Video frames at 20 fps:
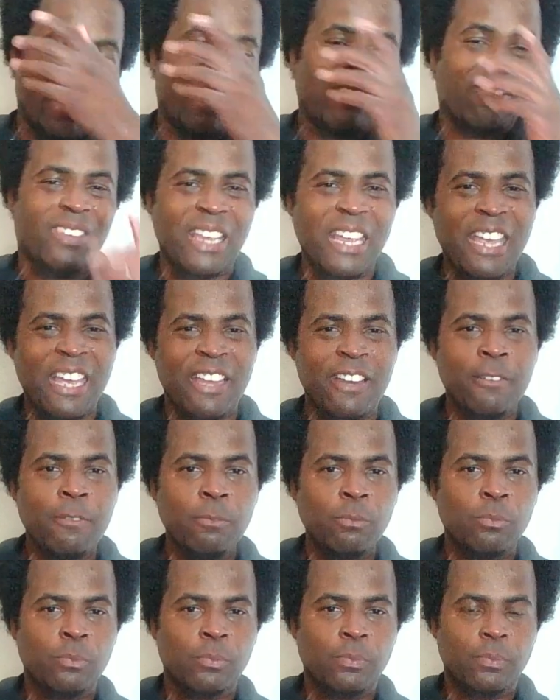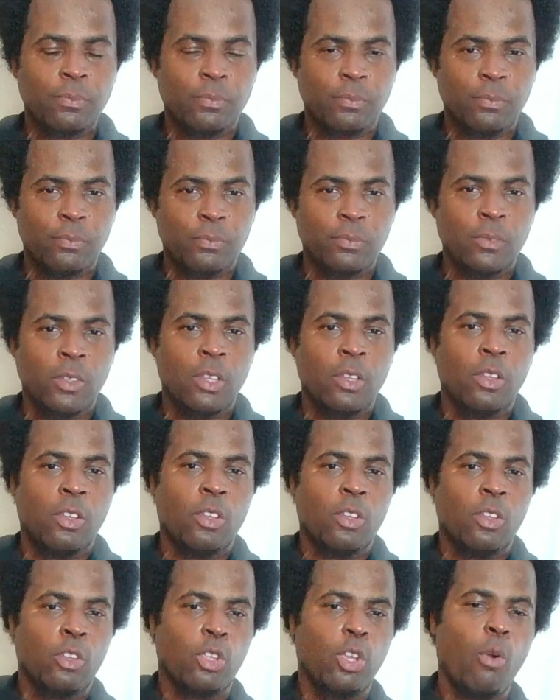And then
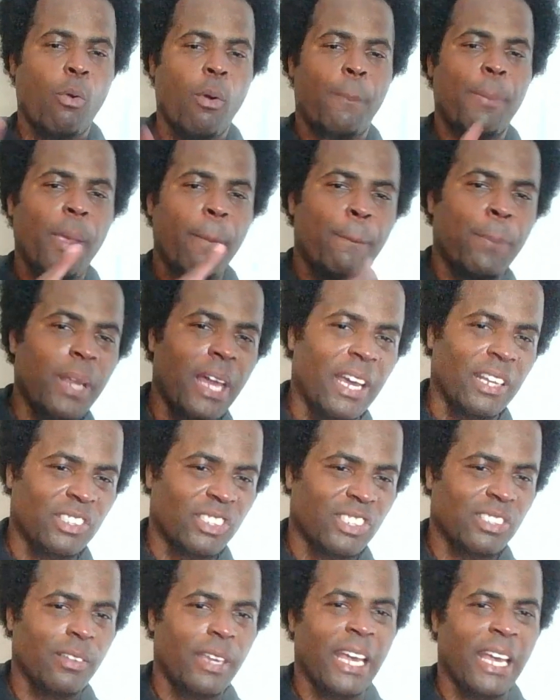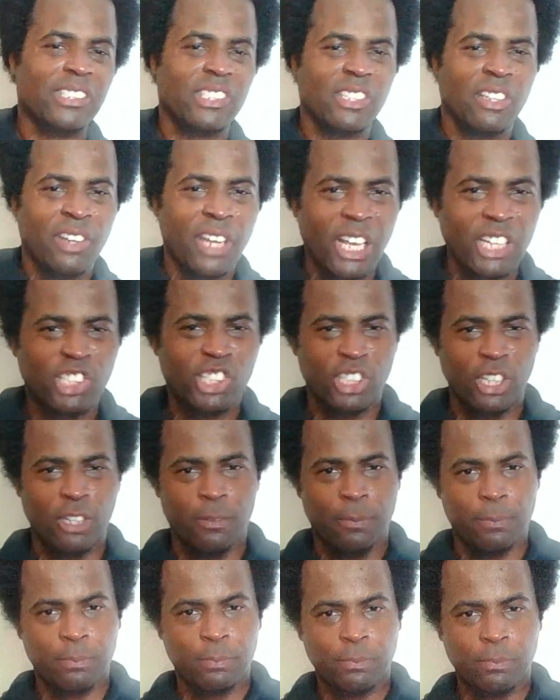you will be blessed as a
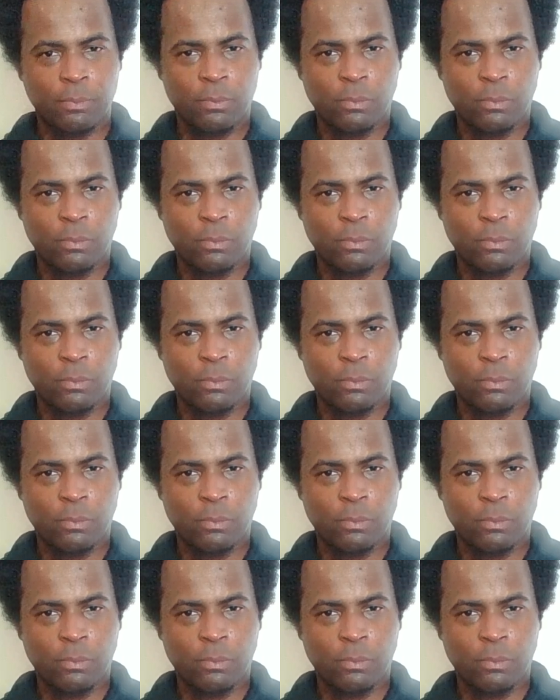nation.